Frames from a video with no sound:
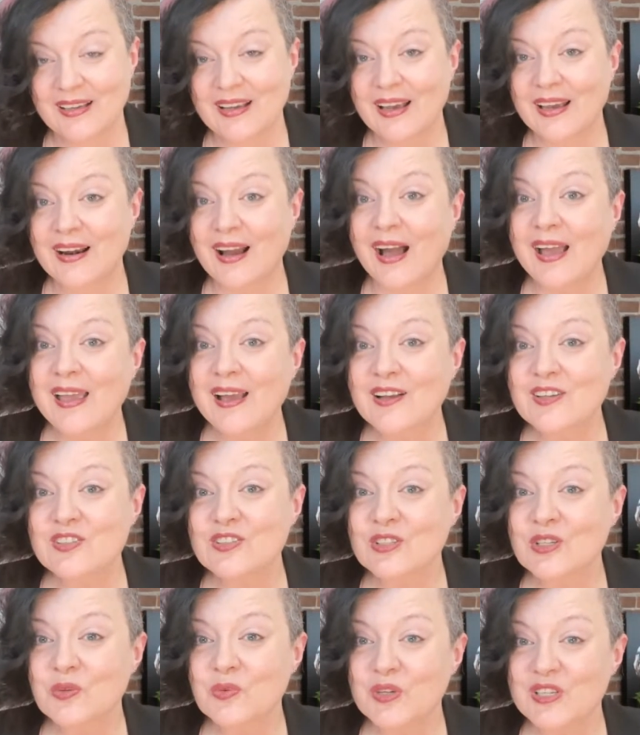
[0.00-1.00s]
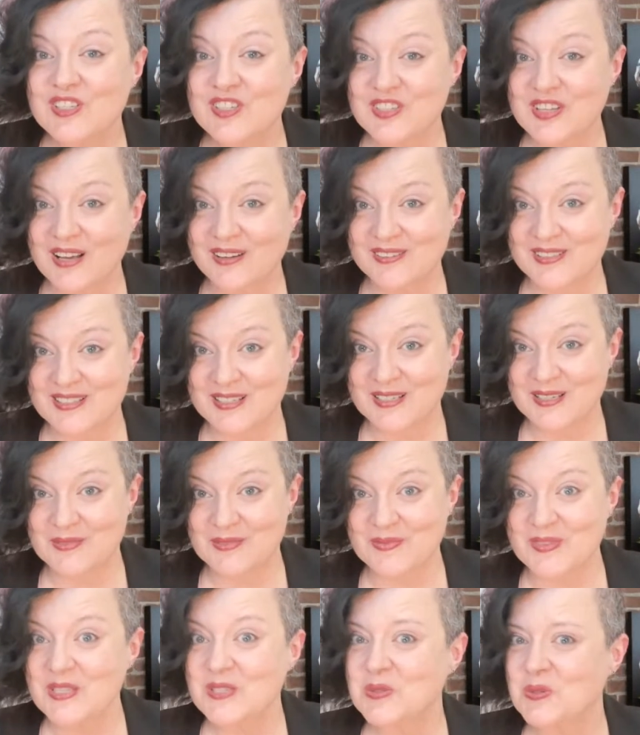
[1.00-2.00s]
And I actually reached out to
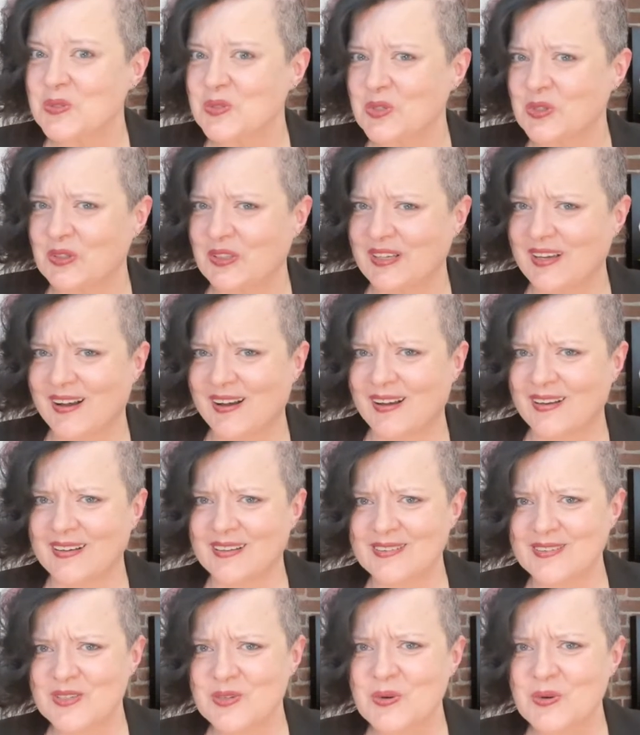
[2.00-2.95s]
him. This was early on in